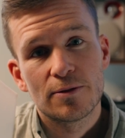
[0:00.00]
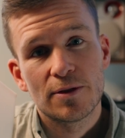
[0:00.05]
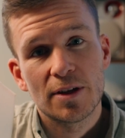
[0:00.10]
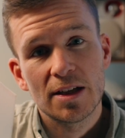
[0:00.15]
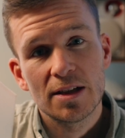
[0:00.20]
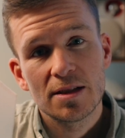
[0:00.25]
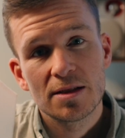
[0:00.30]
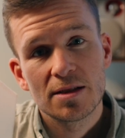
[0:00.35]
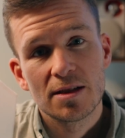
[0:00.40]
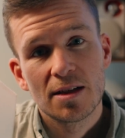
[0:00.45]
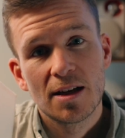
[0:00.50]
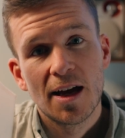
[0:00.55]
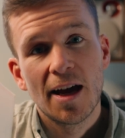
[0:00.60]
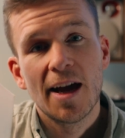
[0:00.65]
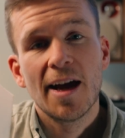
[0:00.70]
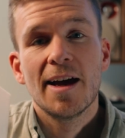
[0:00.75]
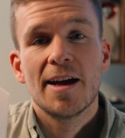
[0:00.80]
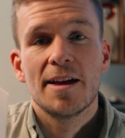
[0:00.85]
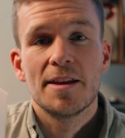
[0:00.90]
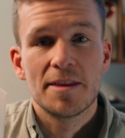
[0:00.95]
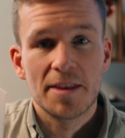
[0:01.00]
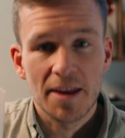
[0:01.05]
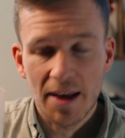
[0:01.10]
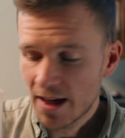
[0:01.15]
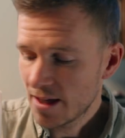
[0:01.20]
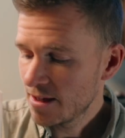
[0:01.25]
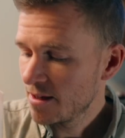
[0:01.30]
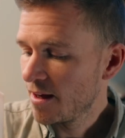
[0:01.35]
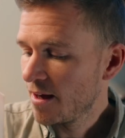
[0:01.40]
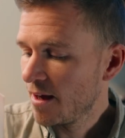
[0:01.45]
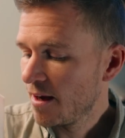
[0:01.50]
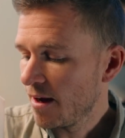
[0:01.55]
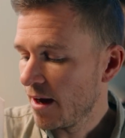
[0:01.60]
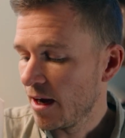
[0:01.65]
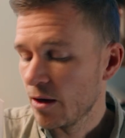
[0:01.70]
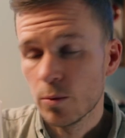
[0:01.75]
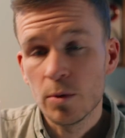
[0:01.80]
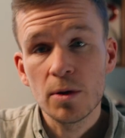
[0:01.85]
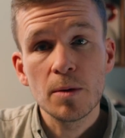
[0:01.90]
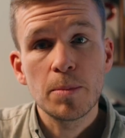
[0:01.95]
phase, then
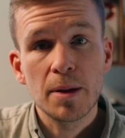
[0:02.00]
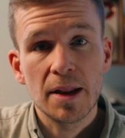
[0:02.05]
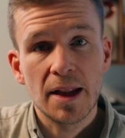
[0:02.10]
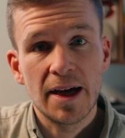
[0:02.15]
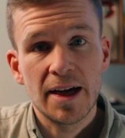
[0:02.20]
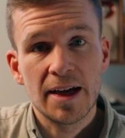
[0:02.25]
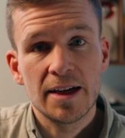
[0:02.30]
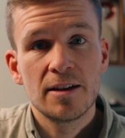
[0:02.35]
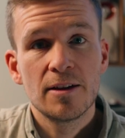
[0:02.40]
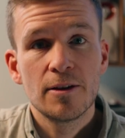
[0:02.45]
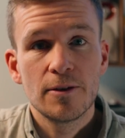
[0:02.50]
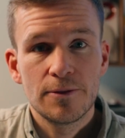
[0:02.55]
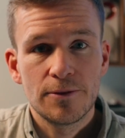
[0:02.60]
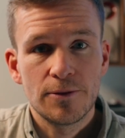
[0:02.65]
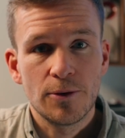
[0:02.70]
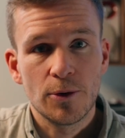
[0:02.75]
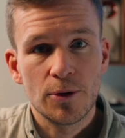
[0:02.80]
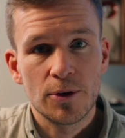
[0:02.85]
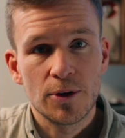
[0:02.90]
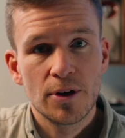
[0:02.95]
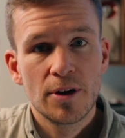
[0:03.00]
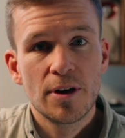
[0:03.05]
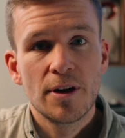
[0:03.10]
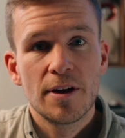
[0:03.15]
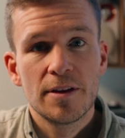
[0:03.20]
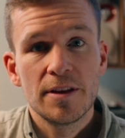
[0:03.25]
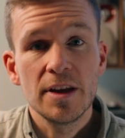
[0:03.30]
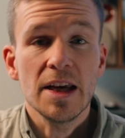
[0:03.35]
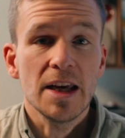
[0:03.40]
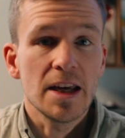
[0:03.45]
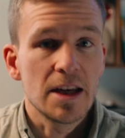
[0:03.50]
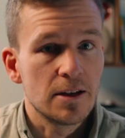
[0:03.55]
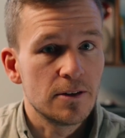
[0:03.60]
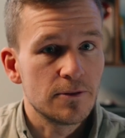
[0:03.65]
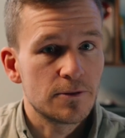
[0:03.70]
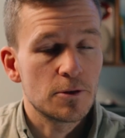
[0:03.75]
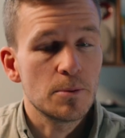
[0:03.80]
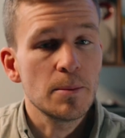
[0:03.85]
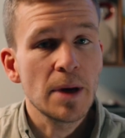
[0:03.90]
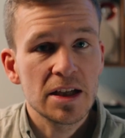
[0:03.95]
I will plan for the
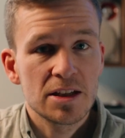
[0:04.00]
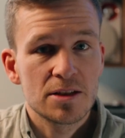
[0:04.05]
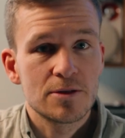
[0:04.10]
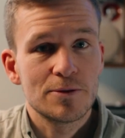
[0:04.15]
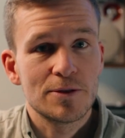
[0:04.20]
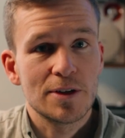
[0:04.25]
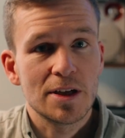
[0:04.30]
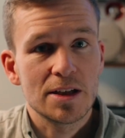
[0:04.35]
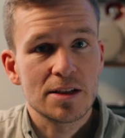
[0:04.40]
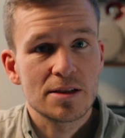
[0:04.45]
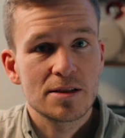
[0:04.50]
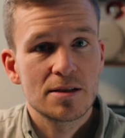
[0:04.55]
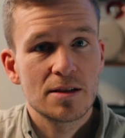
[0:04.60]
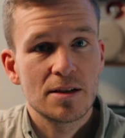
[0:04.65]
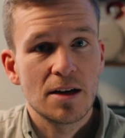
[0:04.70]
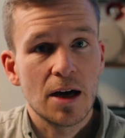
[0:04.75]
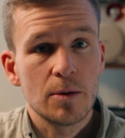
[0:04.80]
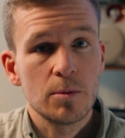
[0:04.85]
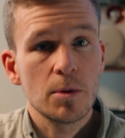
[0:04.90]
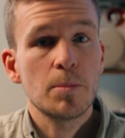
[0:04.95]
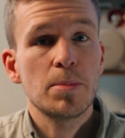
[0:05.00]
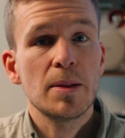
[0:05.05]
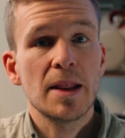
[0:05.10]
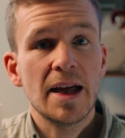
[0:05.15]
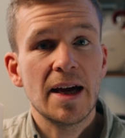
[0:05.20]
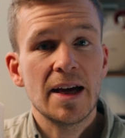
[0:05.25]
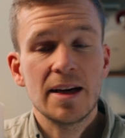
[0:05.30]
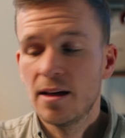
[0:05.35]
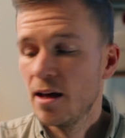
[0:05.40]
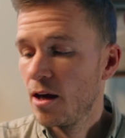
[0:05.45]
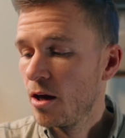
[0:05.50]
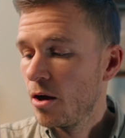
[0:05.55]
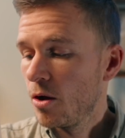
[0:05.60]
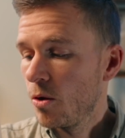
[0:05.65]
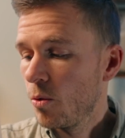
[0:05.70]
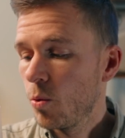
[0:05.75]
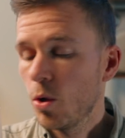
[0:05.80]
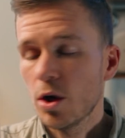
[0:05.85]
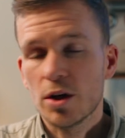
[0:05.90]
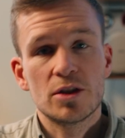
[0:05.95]
information phase. I will plan,
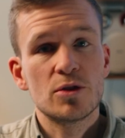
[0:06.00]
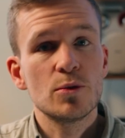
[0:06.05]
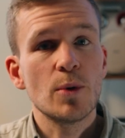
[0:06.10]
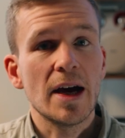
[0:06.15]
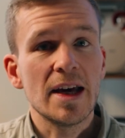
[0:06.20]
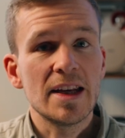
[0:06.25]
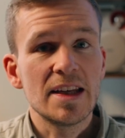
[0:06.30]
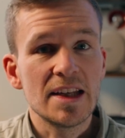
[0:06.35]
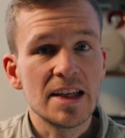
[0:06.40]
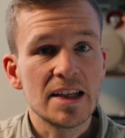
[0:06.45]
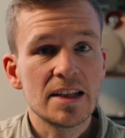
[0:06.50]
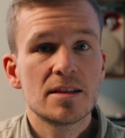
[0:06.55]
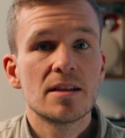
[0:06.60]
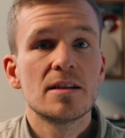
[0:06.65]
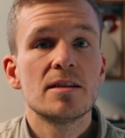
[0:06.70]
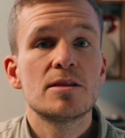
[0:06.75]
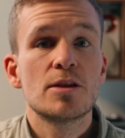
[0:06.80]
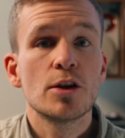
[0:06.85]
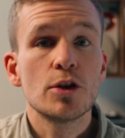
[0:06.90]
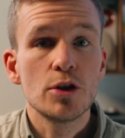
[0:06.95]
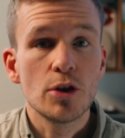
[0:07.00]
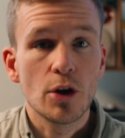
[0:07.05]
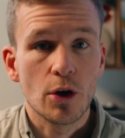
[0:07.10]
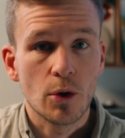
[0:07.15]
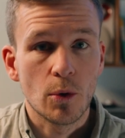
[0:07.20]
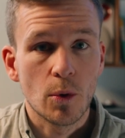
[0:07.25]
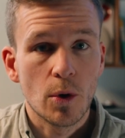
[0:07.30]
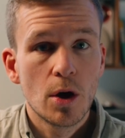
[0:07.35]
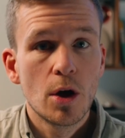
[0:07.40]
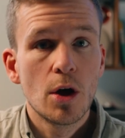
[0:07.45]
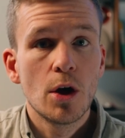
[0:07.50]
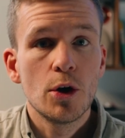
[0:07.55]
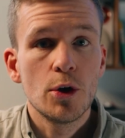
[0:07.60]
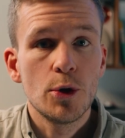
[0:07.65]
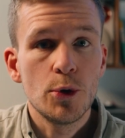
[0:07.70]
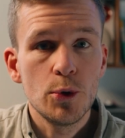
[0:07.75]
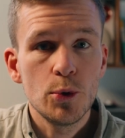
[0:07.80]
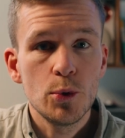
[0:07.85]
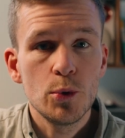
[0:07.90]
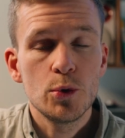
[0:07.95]
what do I need to know?
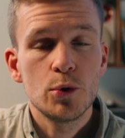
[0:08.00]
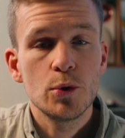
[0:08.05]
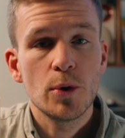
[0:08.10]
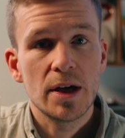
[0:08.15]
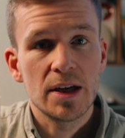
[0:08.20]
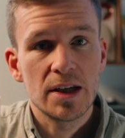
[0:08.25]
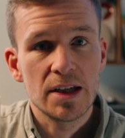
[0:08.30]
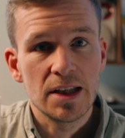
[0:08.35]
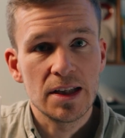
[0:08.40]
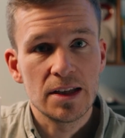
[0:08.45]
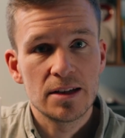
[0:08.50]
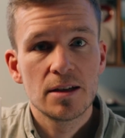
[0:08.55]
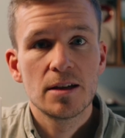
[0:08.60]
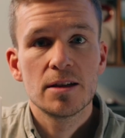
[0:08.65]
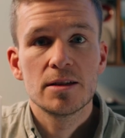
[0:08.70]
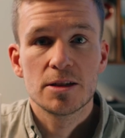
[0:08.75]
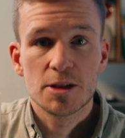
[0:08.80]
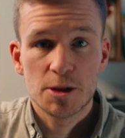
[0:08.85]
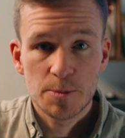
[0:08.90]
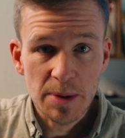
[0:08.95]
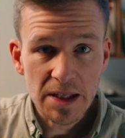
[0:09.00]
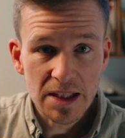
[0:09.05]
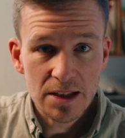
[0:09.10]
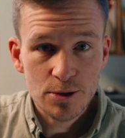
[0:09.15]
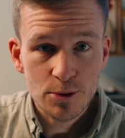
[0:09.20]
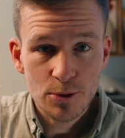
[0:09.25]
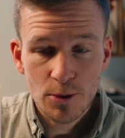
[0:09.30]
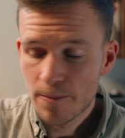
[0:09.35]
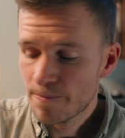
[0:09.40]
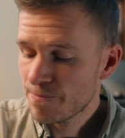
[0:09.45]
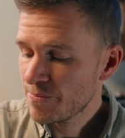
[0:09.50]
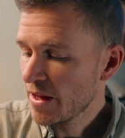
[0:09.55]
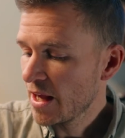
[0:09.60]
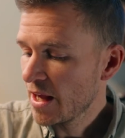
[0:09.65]
Who do I need to speak to?